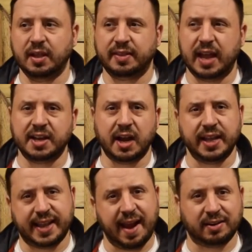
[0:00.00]
That
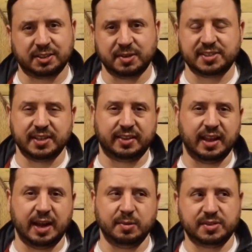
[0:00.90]
nutty characteristic
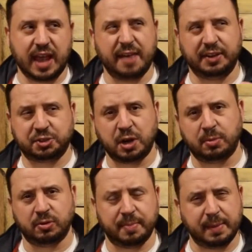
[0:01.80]
that I was having
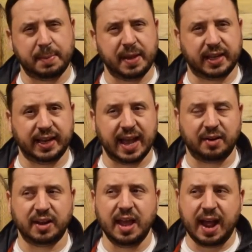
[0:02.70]
trouble maybe picking
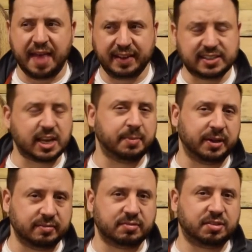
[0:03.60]
out, I think it's
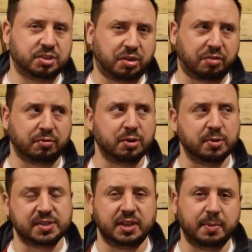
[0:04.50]
coming
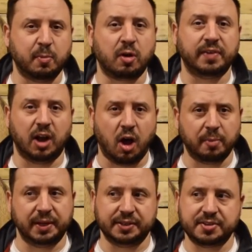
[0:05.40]
through as a little bit more of an
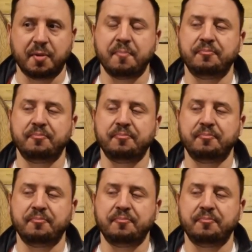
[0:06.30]
almond.